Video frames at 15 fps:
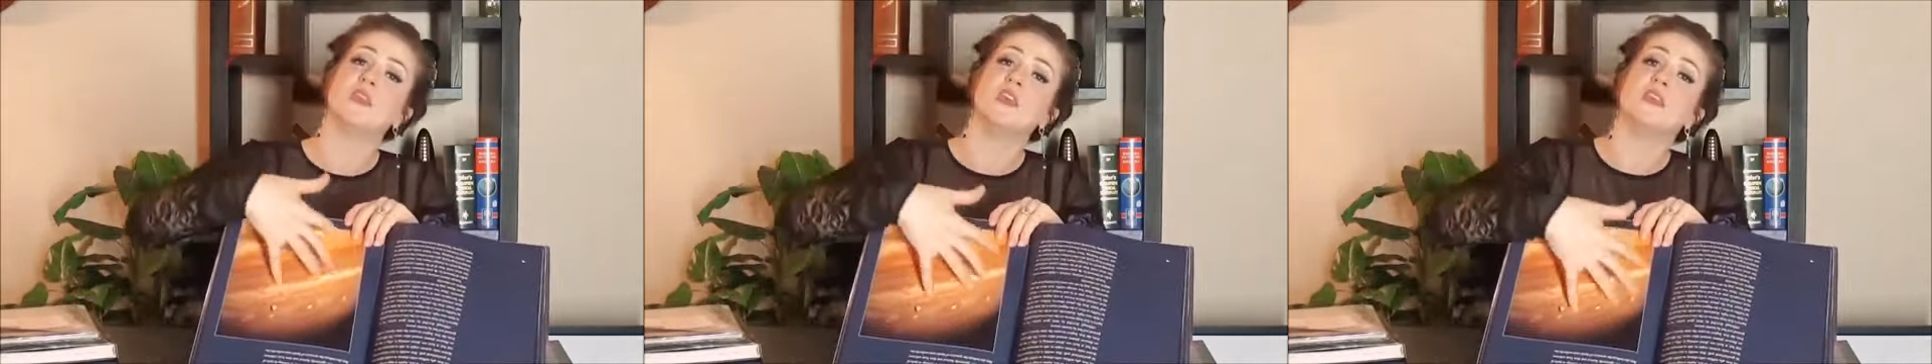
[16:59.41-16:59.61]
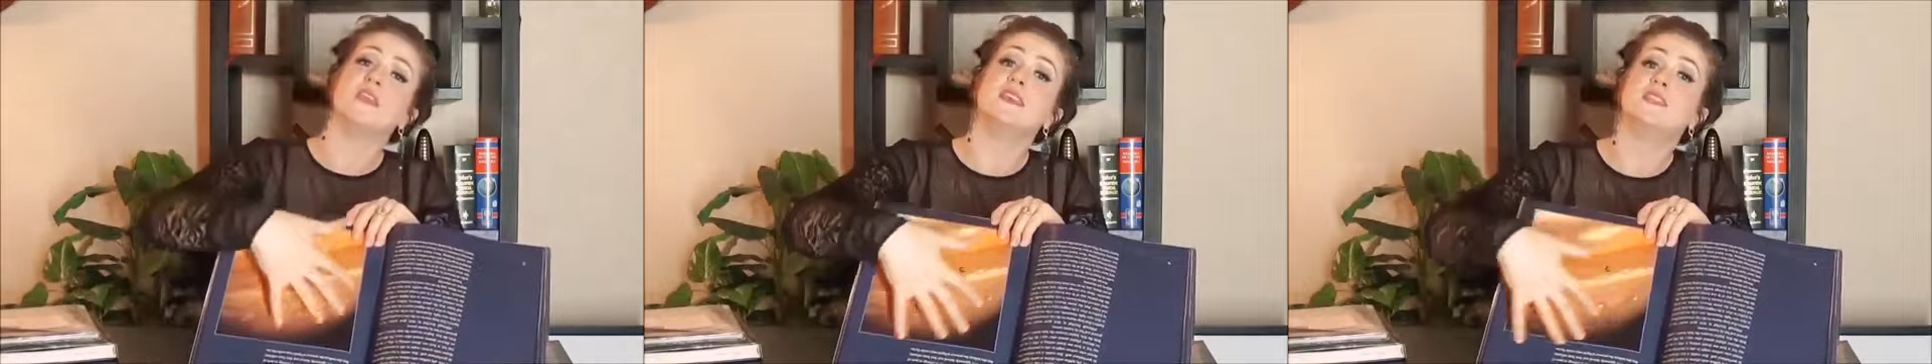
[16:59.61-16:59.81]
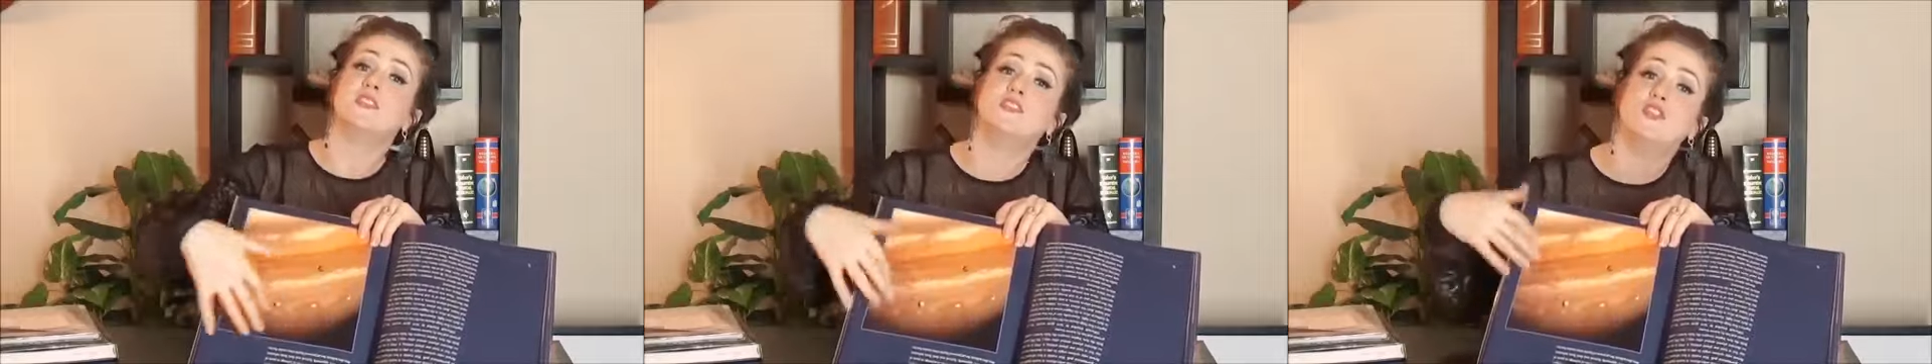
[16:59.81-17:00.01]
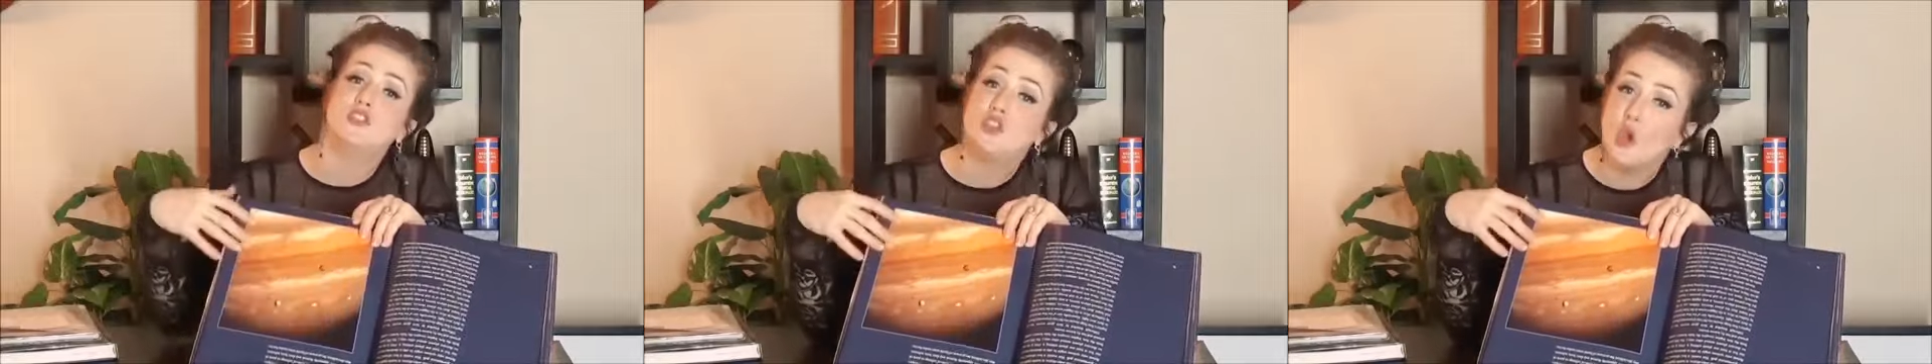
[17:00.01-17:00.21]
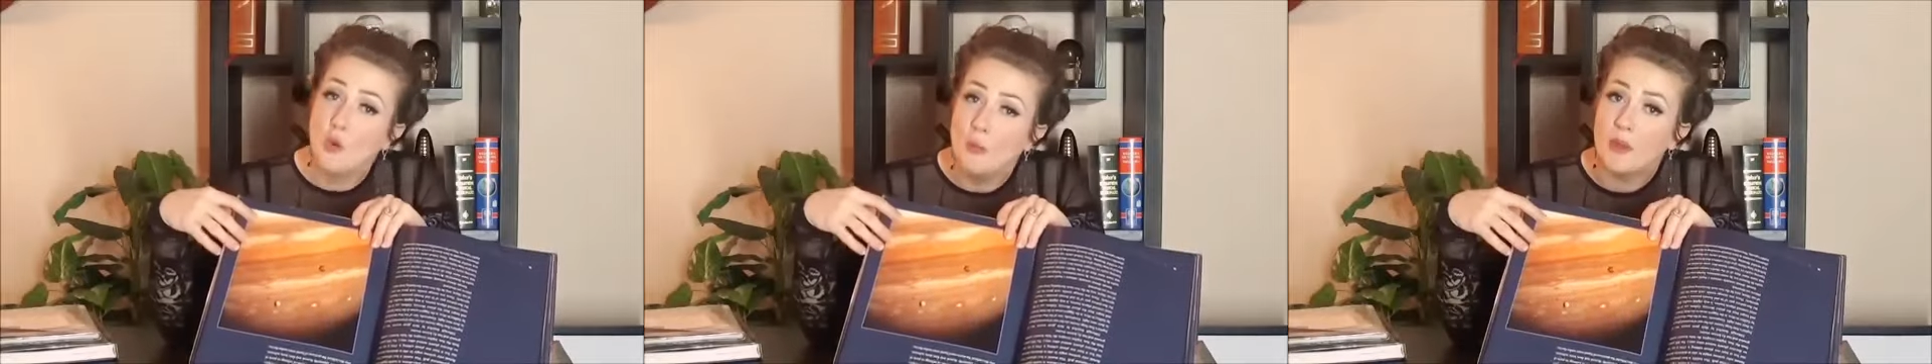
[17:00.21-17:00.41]
This is
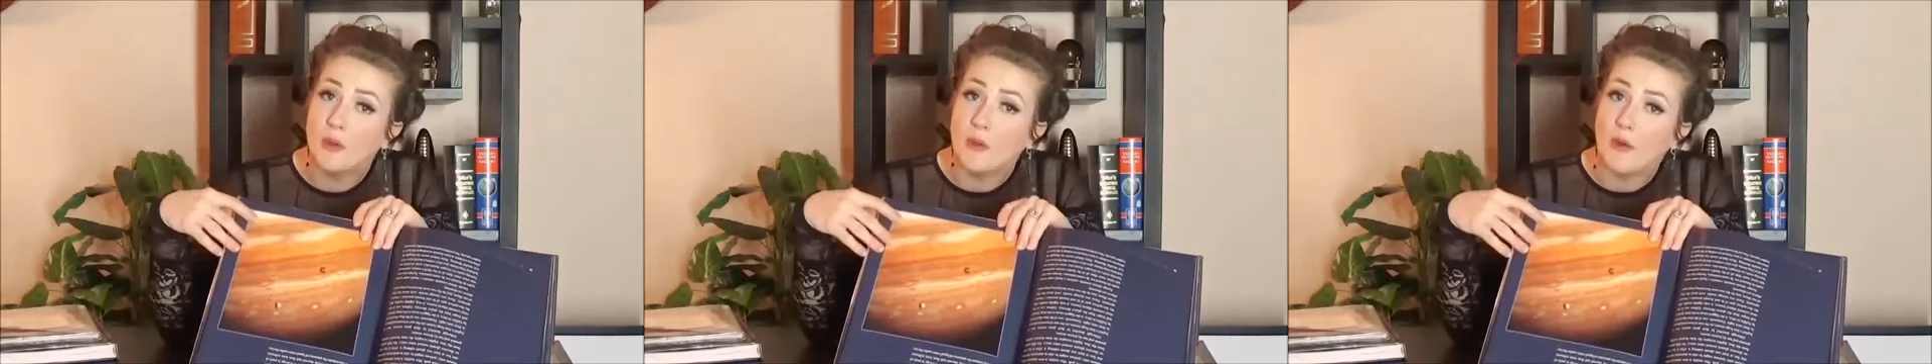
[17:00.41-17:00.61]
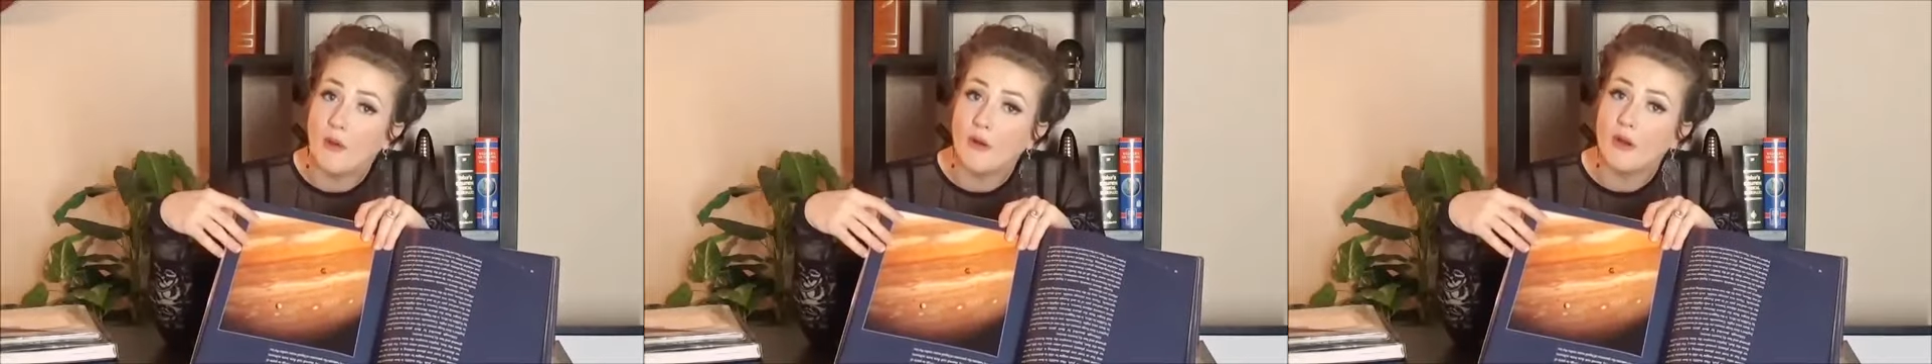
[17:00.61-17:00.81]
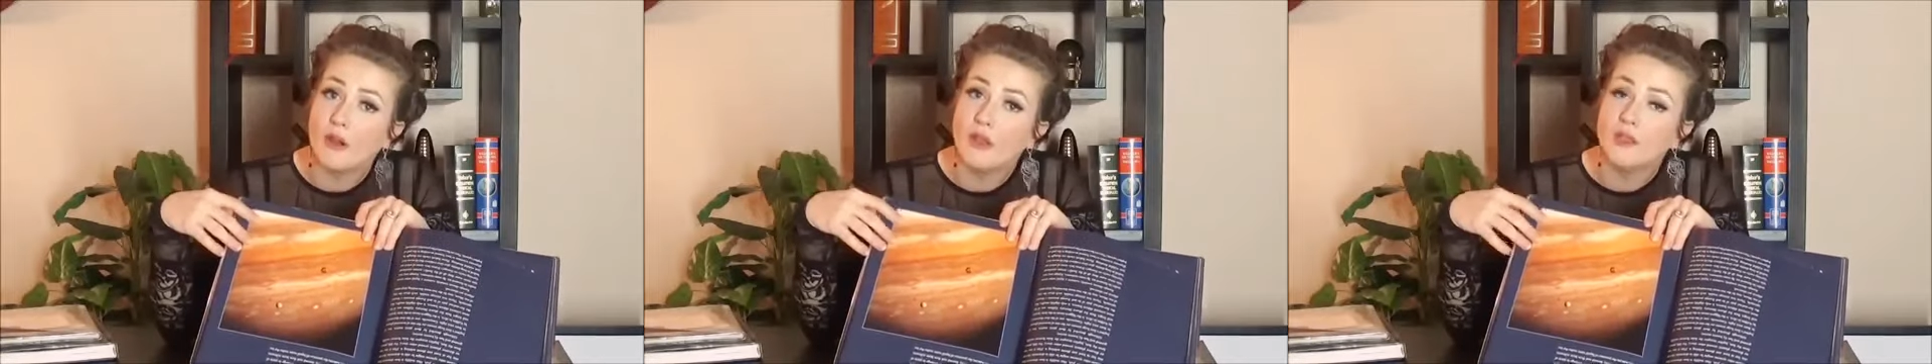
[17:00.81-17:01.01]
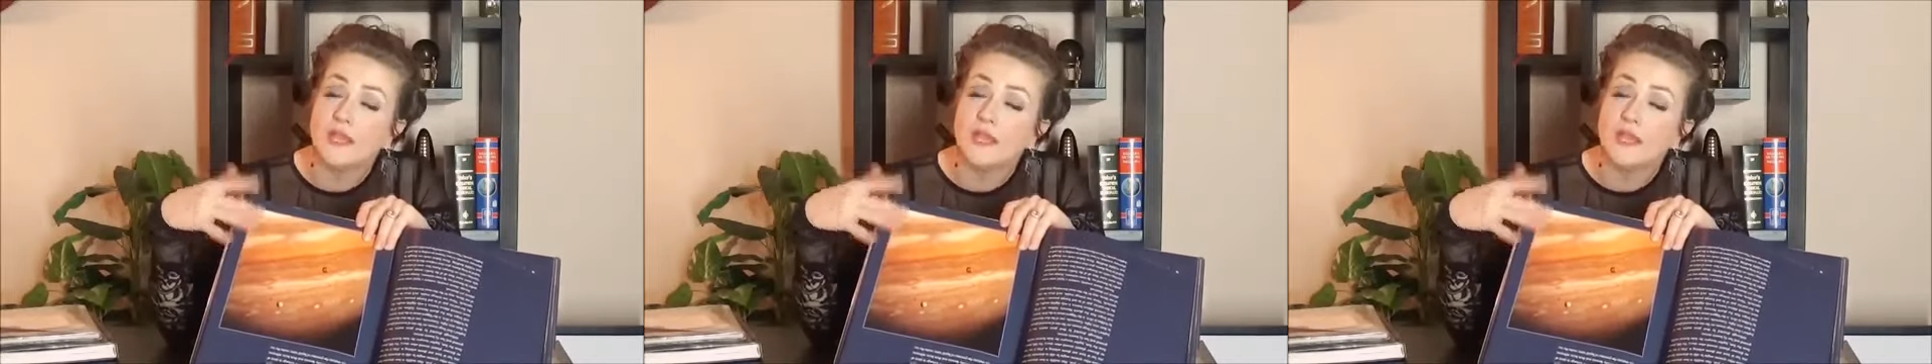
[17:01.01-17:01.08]
Jupiter, in